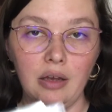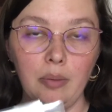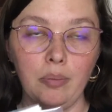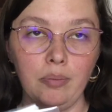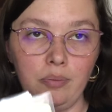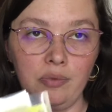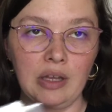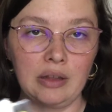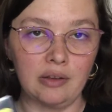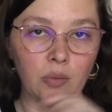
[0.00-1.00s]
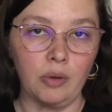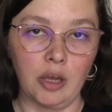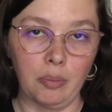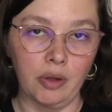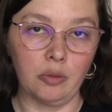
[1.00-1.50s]
I set this one
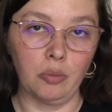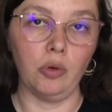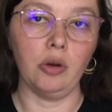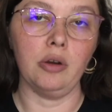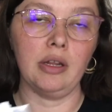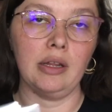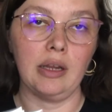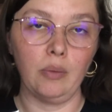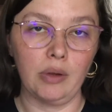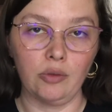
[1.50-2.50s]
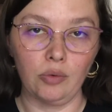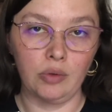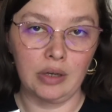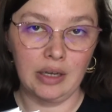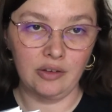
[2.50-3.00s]
up on the board, and then I went through
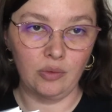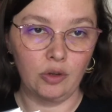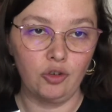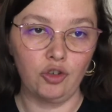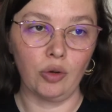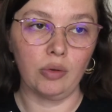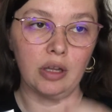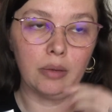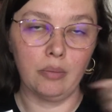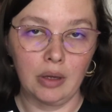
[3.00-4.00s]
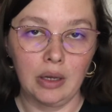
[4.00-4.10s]
the next one, showed them,